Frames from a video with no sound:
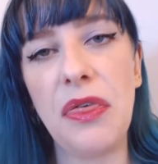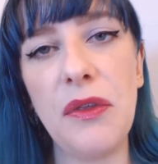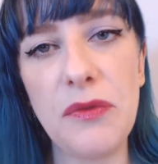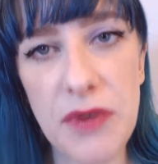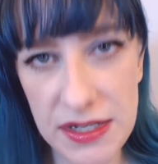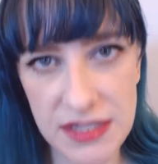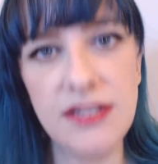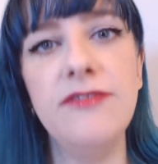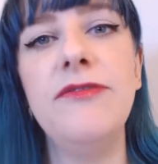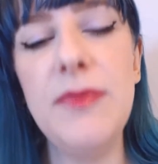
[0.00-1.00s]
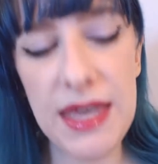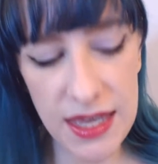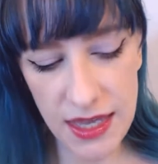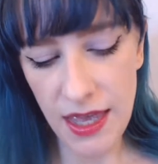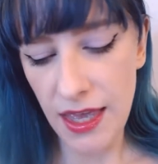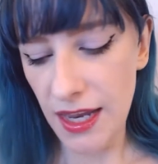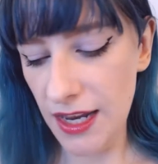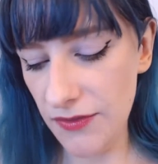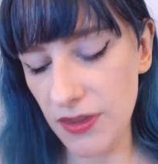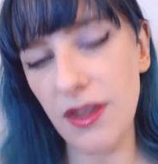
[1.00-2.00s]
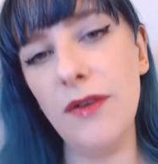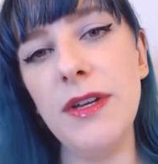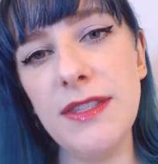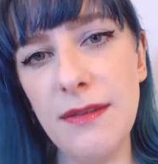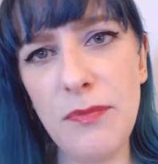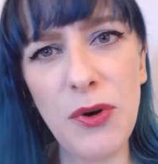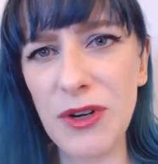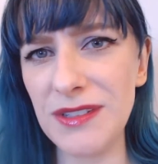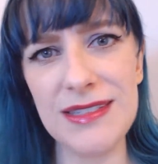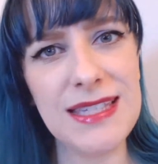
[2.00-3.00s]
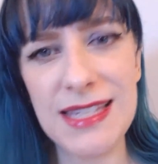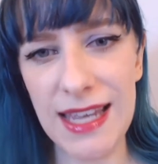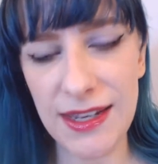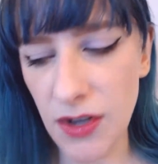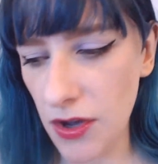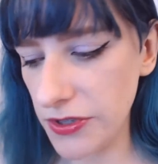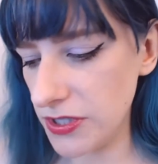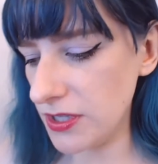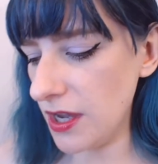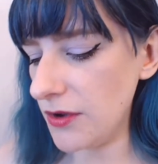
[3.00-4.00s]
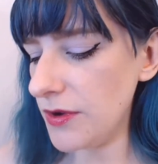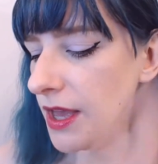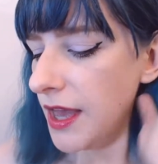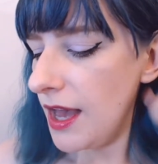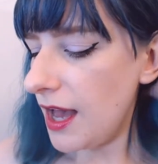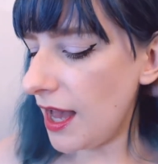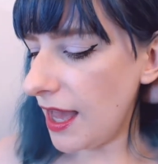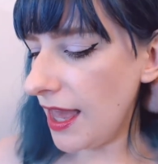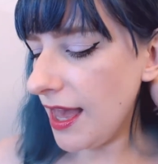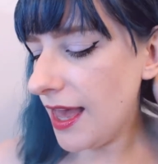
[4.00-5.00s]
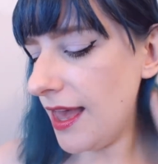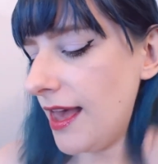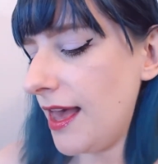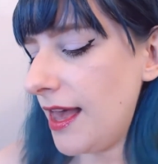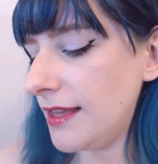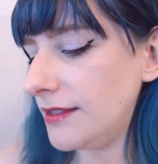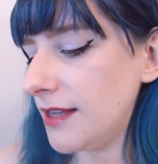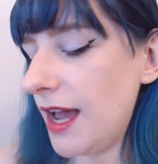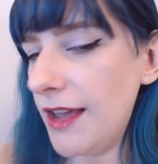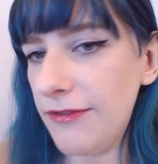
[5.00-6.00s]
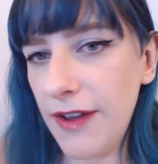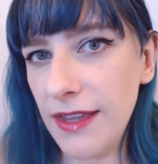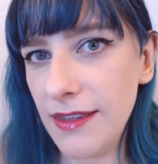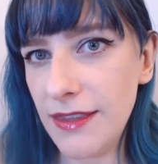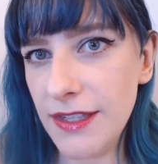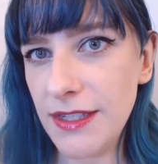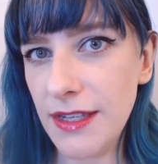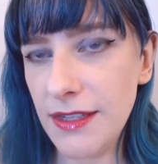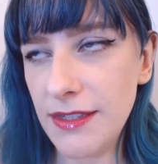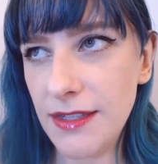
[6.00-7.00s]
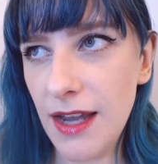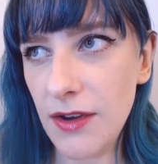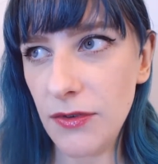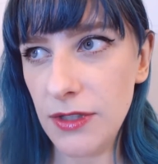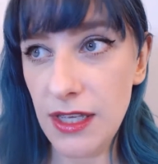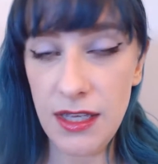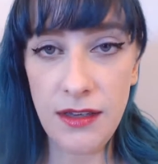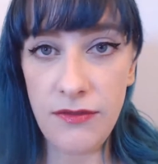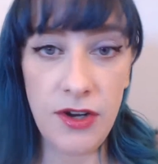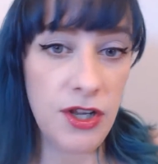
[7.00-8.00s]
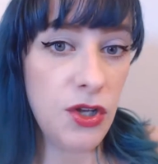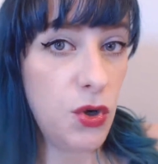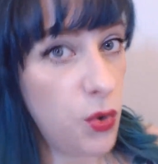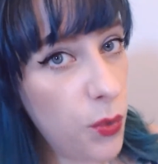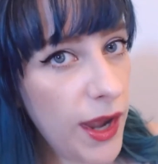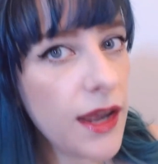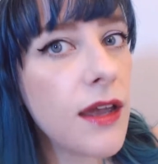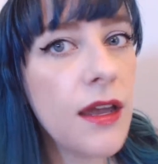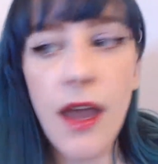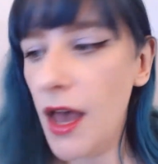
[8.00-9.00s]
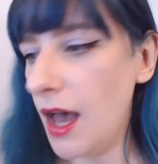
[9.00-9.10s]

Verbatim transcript: the rest of me, even though it's important skin also. And I find that this is not only a very quick,